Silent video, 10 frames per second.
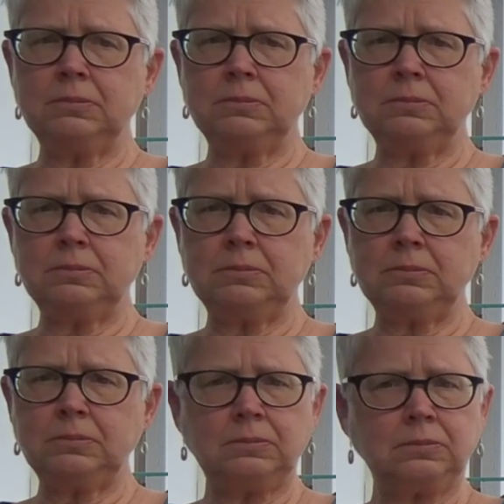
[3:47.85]

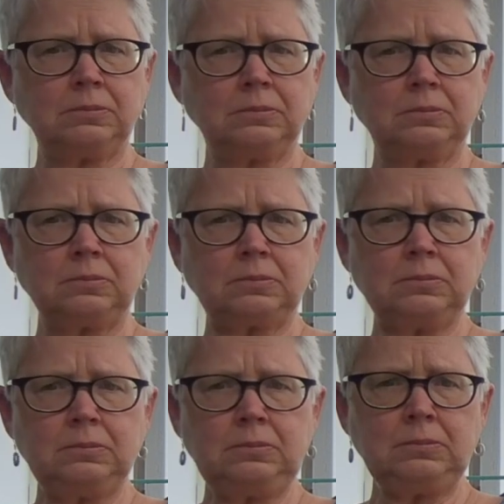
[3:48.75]

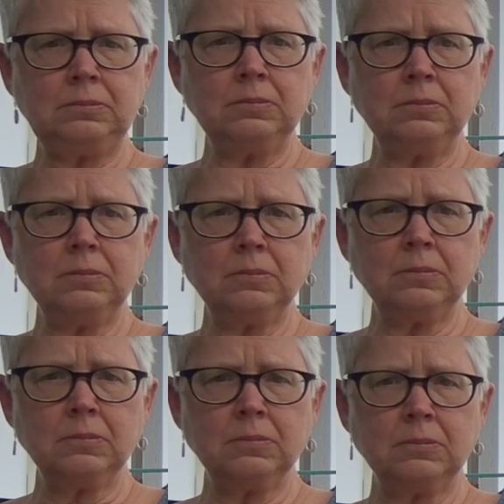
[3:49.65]

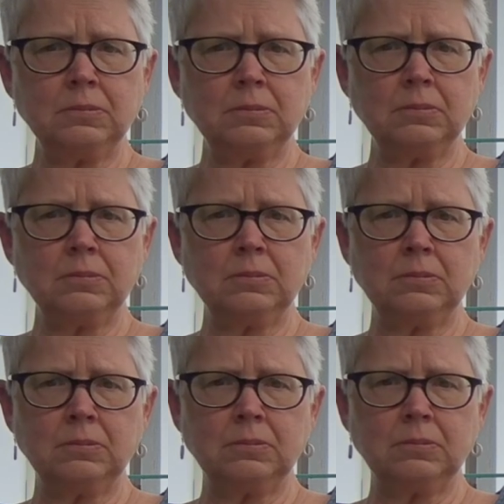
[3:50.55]

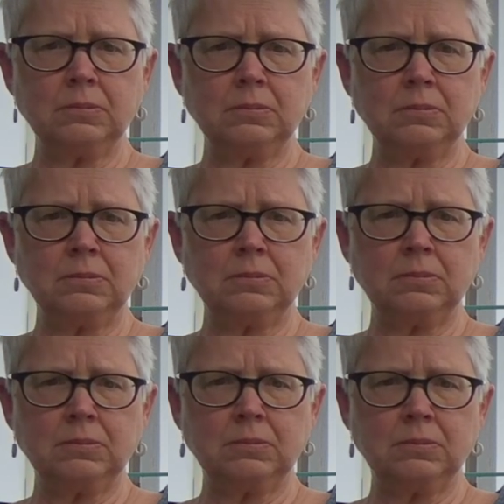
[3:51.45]

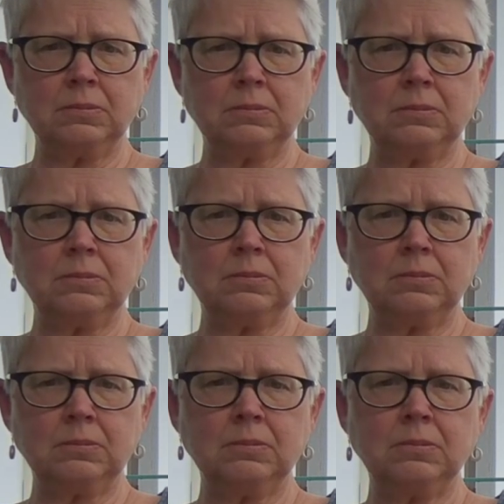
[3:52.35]

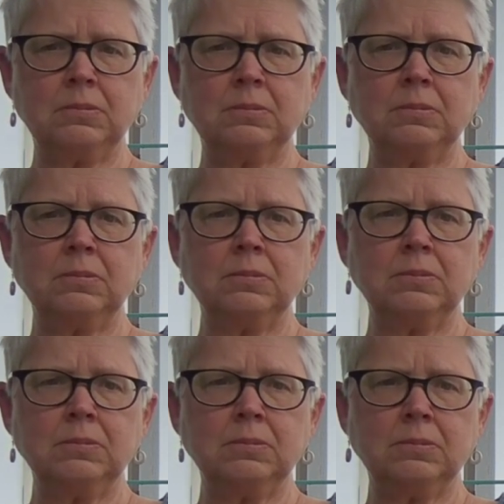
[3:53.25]

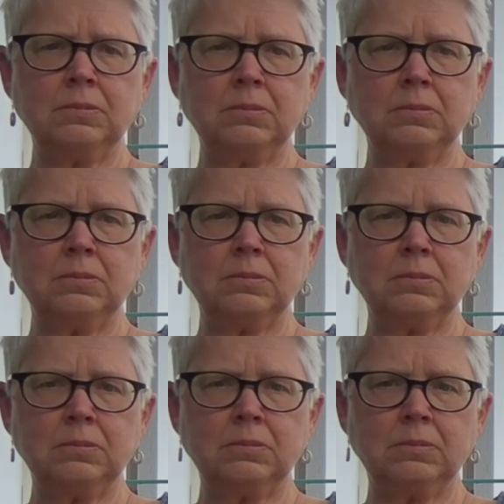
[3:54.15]

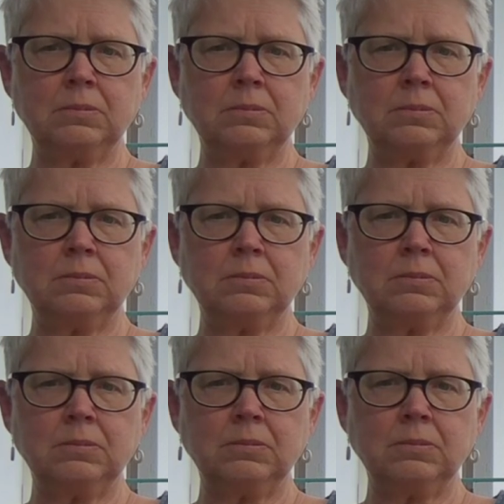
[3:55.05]
No words are spoken by the person on screen.